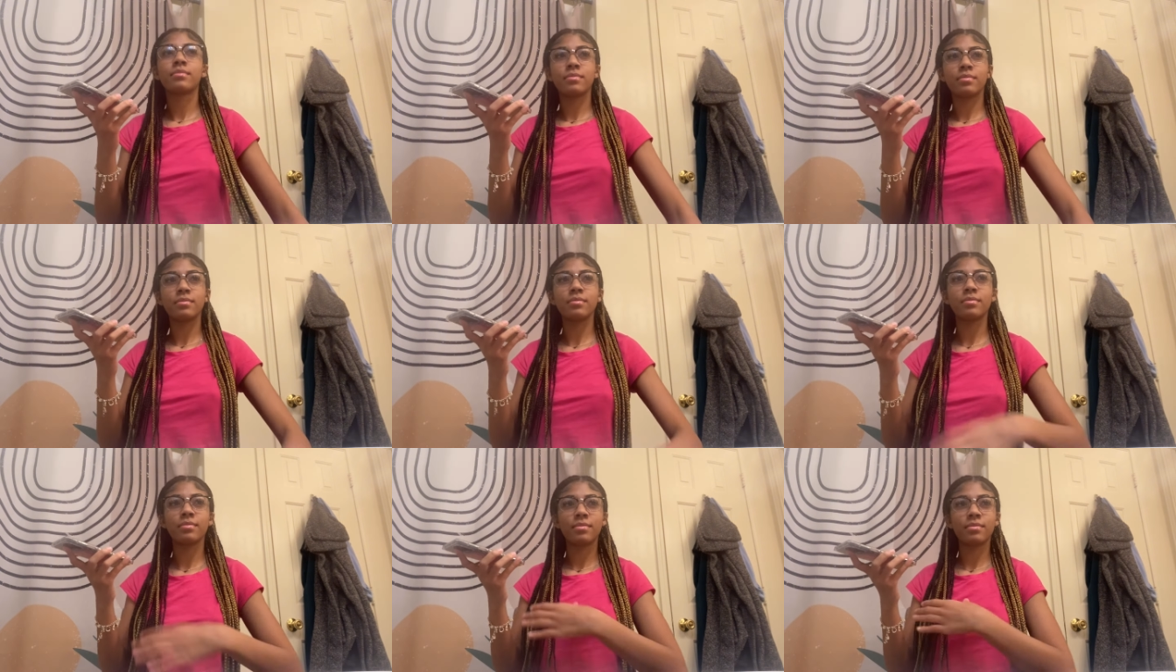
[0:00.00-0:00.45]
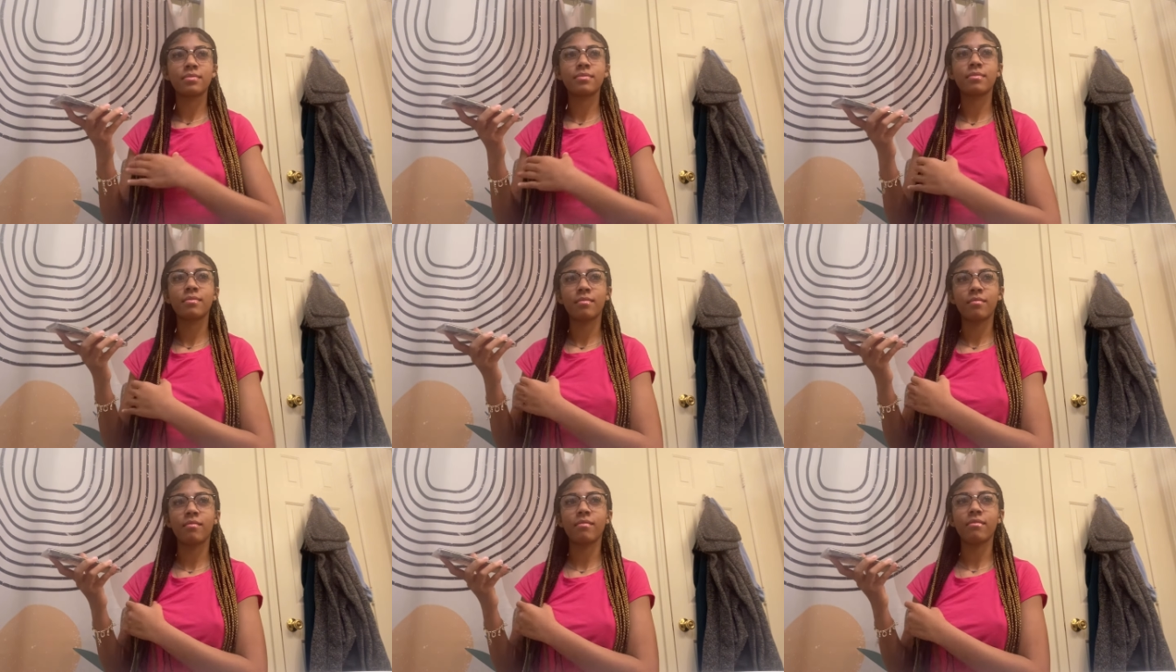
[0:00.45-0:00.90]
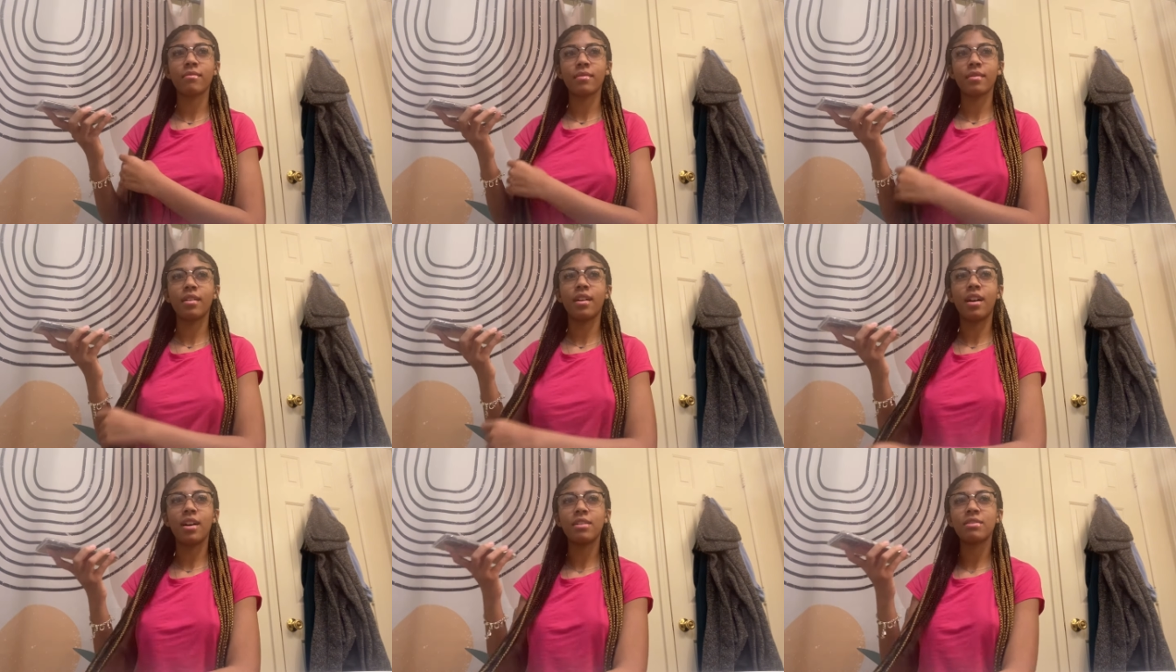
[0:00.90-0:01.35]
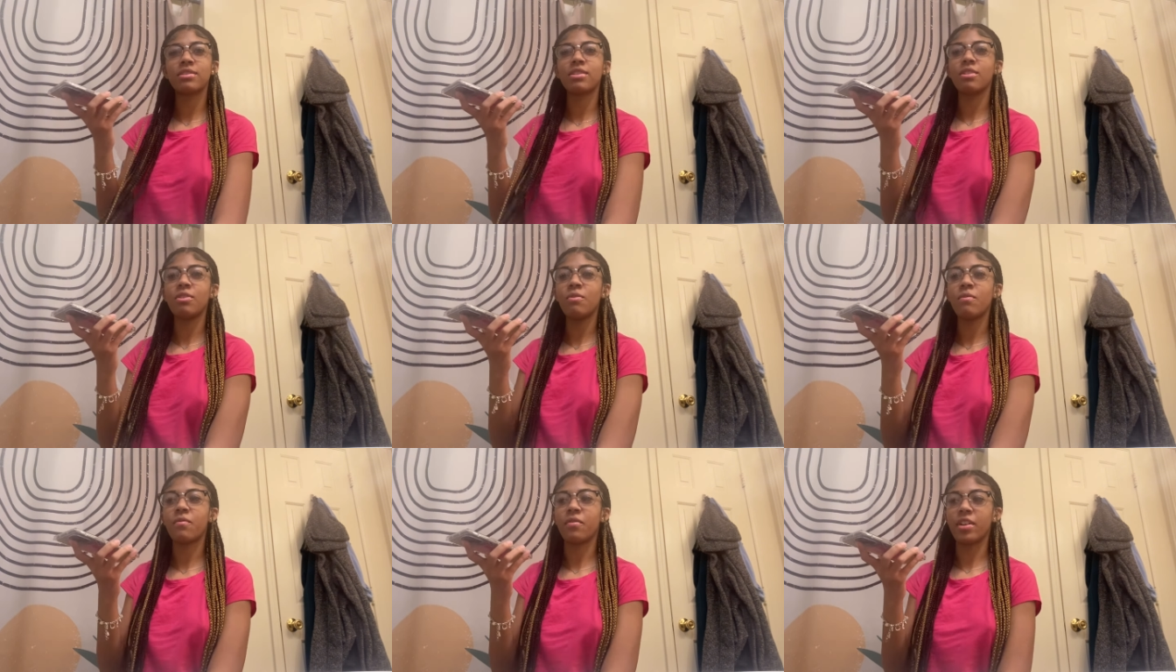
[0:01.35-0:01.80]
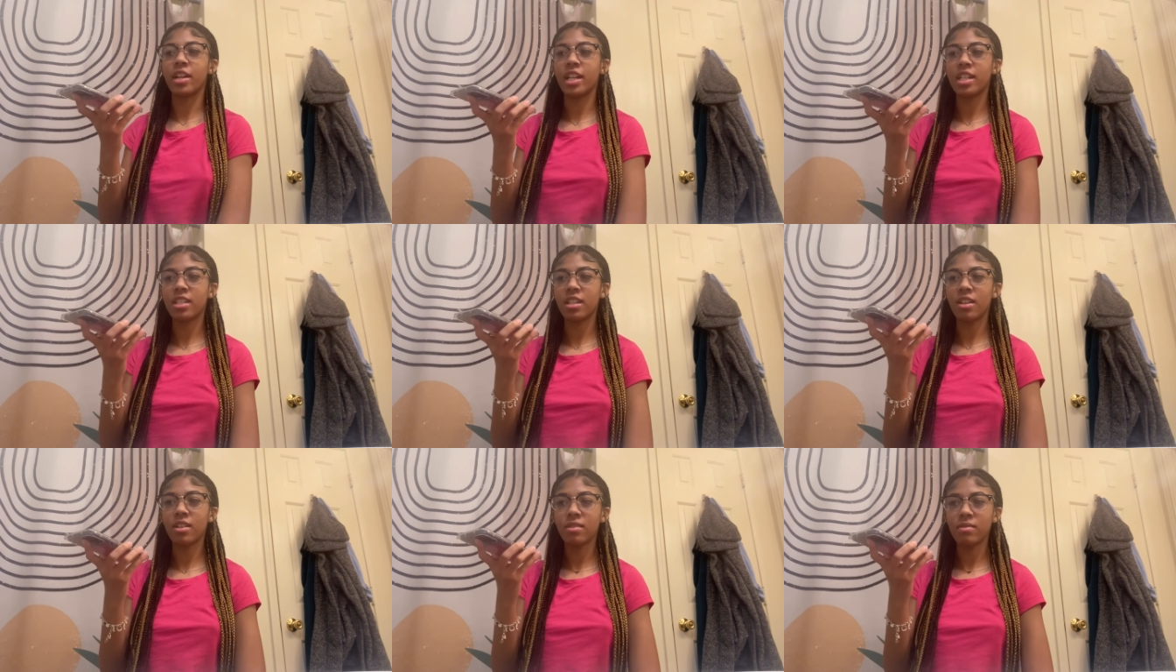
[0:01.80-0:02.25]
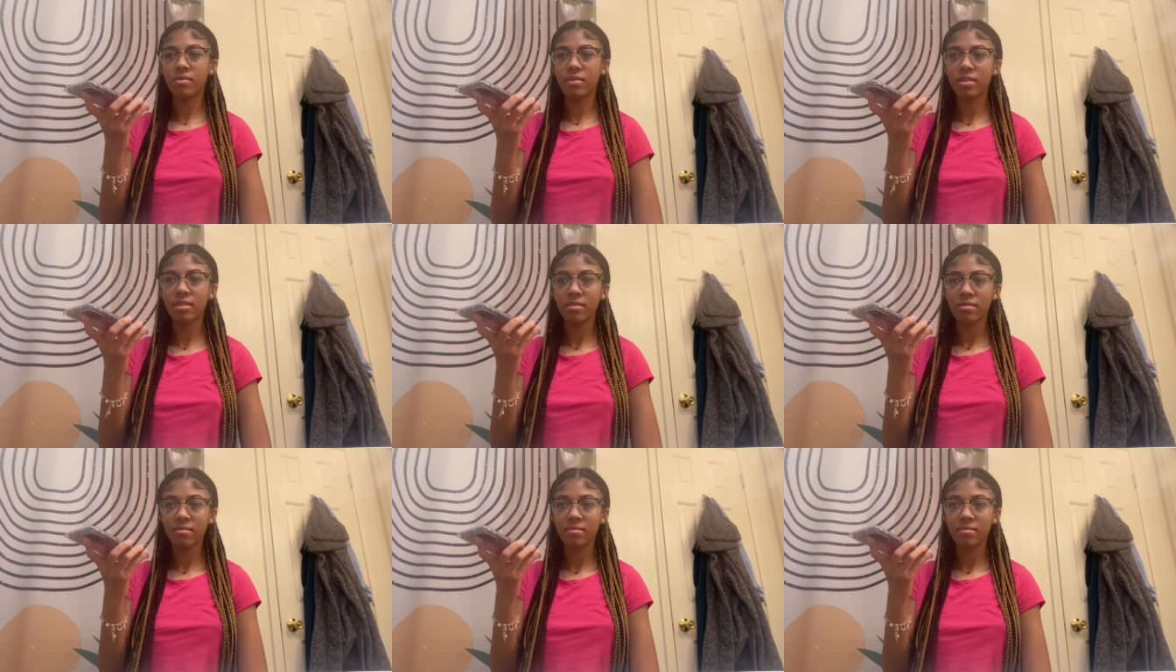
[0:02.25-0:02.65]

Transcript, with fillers: that was what's up. Oh, so you friend zoned?